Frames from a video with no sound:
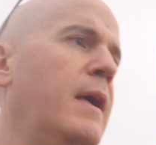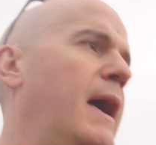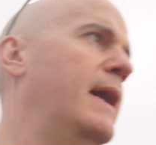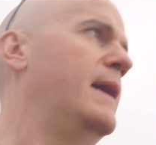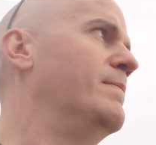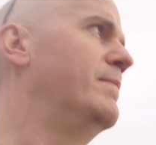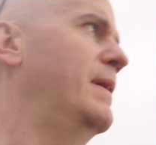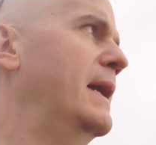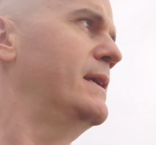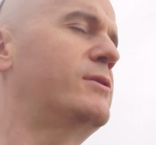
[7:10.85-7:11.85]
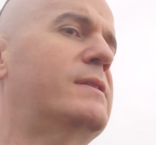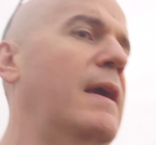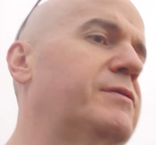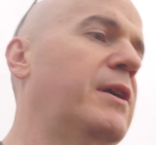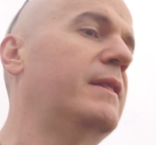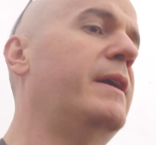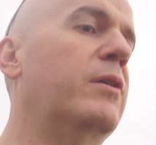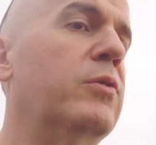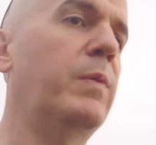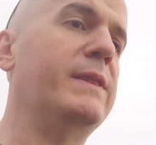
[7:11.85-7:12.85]
And it just gives you a
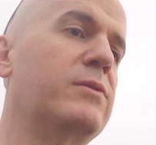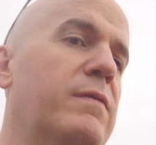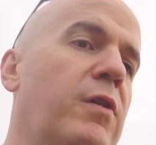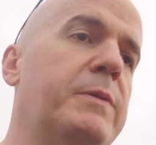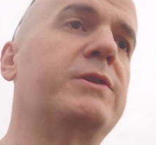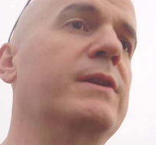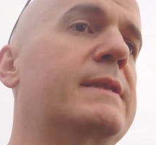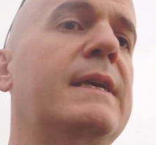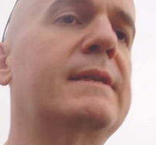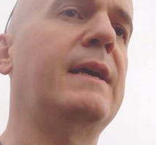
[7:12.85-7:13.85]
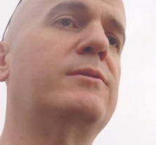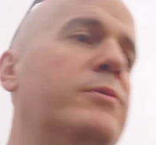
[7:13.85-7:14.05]
little window of opportunity. So